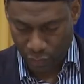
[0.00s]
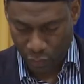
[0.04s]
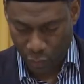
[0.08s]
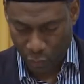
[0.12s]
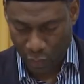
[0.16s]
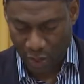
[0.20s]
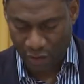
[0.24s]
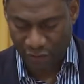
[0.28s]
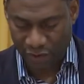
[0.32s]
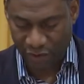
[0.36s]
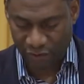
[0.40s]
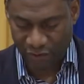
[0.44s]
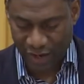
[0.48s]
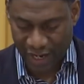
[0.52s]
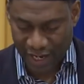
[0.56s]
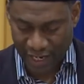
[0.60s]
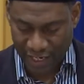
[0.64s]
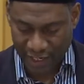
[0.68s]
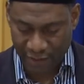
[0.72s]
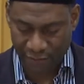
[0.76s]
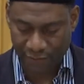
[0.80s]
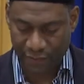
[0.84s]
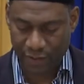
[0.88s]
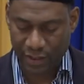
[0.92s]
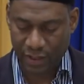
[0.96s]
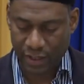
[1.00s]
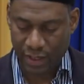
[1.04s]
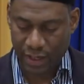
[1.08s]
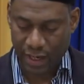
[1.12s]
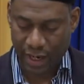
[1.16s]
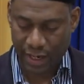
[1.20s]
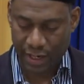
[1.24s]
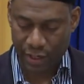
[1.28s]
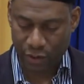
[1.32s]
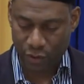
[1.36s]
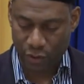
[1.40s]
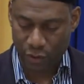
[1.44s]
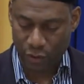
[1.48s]
We have arrived
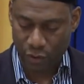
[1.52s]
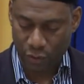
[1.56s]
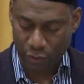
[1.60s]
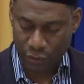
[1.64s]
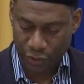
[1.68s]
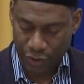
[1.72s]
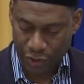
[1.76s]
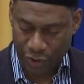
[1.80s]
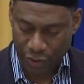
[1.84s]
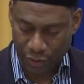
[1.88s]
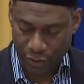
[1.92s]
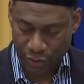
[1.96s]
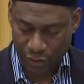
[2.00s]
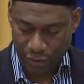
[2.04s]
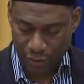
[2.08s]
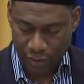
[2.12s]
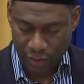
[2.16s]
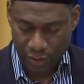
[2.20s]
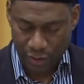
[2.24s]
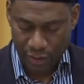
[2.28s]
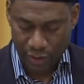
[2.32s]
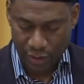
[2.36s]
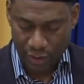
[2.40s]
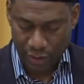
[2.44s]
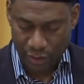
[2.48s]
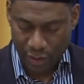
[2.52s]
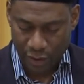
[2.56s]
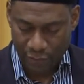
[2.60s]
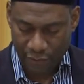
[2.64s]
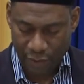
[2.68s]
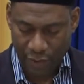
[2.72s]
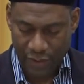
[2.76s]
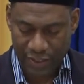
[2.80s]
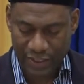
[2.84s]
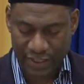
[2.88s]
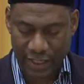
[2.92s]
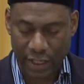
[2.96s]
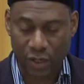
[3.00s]
at the conclusion of
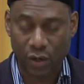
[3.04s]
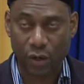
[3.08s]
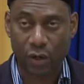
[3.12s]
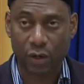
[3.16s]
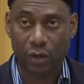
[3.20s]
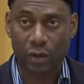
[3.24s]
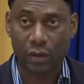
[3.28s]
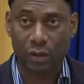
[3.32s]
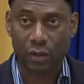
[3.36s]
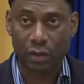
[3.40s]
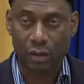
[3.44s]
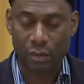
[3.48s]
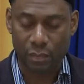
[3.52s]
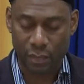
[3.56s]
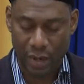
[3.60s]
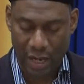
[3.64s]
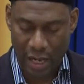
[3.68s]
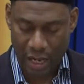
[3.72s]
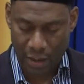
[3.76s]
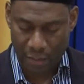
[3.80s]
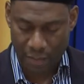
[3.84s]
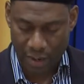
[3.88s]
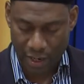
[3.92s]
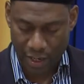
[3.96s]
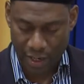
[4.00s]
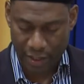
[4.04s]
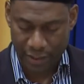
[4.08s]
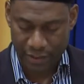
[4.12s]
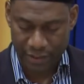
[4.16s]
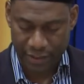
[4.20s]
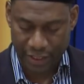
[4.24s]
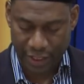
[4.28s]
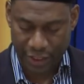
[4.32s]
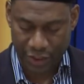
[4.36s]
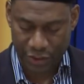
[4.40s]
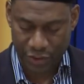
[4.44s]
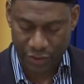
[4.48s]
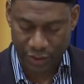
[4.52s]
our second PAAMA
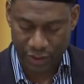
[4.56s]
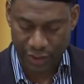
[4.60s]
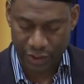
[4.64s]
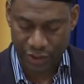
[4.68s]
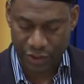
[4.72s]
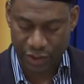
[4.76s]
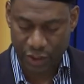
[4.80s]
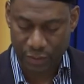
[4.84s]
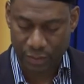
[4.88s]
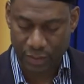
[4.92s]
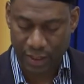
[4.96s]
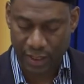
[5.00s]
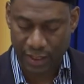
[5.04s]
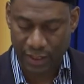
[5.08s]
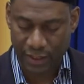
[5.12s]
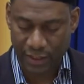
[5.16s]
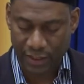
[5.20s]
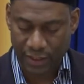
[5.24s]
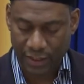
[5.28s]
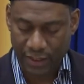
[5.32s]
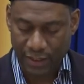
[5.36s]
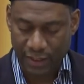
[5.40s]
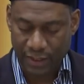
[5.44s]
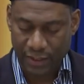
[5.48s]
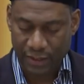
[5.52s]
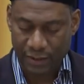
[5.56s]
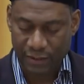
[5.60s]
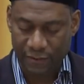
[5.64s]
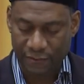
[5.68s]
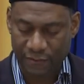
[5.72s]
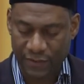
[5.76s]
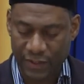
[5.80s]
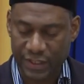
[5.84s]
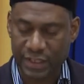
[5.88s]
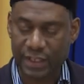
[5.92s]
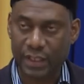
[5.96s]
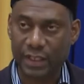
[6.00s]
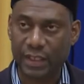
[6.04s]
National Ijtima,
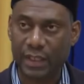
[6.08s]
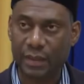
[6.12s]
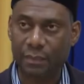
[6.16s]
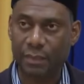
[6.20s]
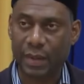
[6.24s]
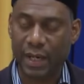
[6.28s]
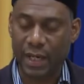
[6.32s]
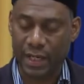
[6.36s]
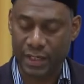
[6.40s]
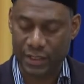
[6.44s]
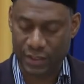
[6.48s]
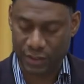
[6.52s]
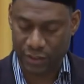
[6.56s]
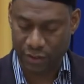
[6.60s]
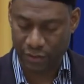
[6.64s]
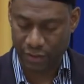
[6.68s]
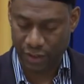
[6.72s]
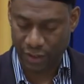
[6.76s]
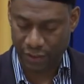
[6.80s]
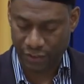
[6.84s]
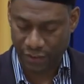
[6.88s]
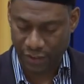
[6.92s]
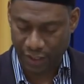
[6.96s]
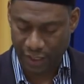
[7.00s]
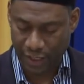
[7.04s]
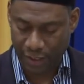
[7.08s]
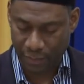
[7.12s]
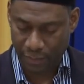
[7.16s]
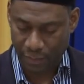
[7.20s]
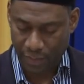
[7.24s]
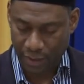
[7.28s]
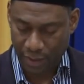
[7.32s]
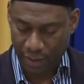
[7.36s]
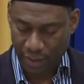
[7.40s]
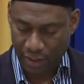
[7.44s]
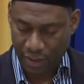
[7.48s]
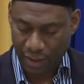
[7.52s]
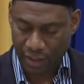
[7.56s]
fittingly based on the theme
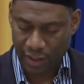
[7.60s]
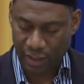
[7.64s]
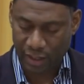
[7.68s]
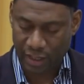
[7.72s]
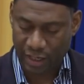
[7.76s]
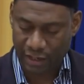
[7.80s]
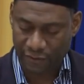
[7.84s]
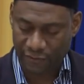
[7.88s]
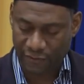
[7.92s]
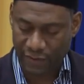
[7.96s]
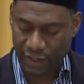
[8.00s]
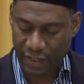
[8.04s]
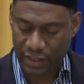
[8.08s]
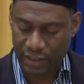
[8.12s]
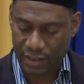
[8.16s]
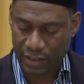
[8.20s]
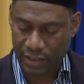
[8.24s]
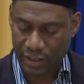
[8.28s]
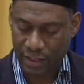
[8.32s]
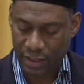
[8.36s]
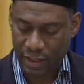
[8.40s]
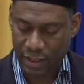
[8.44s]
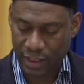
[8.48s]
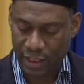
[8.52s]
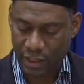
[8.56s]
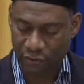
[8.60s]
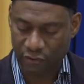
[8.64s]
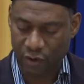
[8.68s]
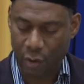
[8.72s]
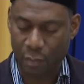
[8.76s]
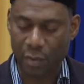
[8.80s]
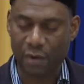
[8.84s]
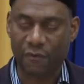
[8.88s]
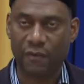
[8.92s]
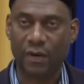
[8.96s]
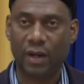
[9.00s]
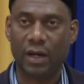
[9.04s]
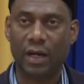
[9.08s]
Khilafat, the rope
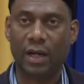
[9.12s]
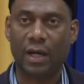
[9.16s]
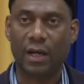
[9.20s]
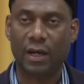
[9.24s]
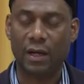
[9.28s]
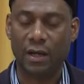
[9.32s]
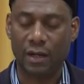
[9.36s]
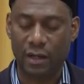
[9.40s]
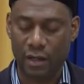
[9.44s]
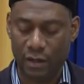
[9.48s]
of Allah,